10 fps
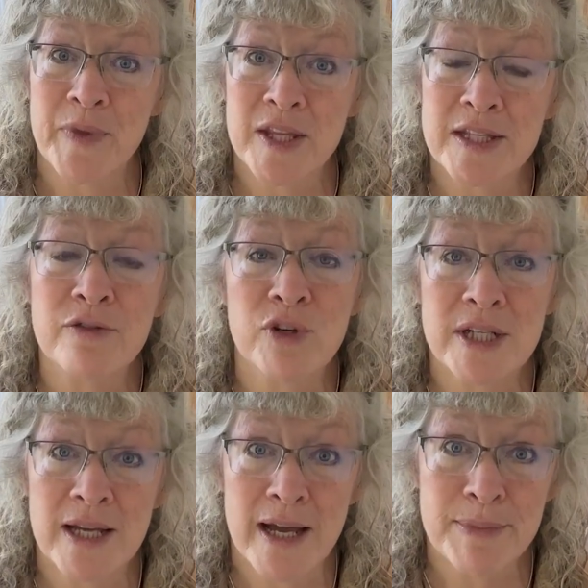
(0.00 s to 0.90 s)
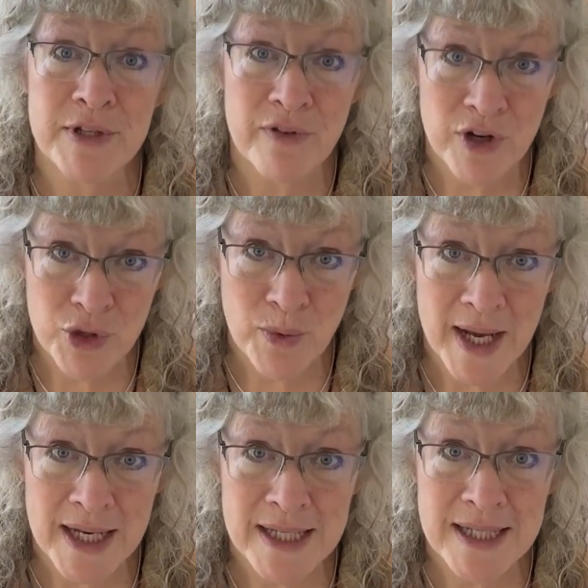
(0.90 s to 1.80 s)
different types of
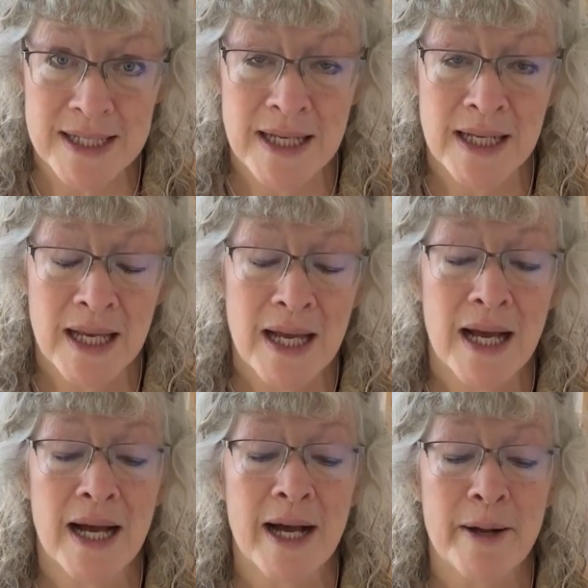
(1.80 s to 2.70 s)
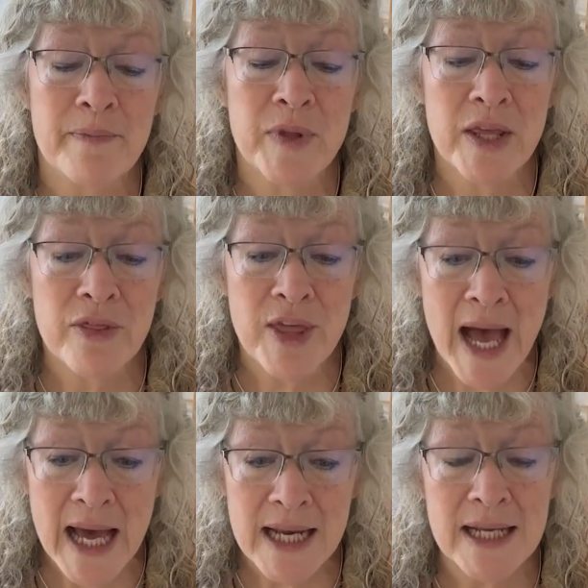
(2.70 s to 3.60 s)
arthritis,
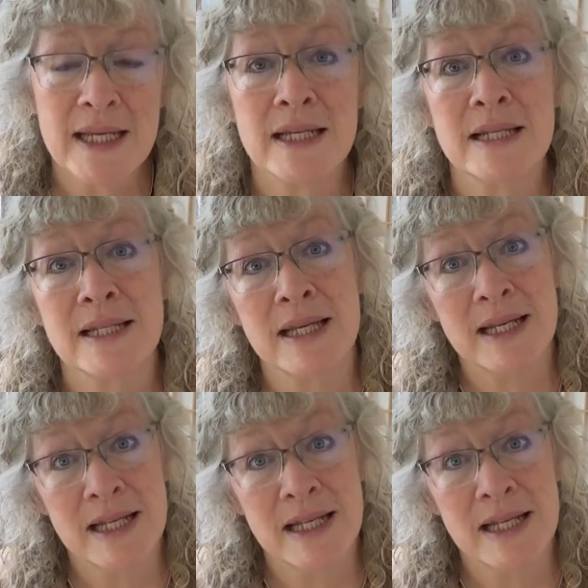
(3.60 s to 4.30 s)
that is in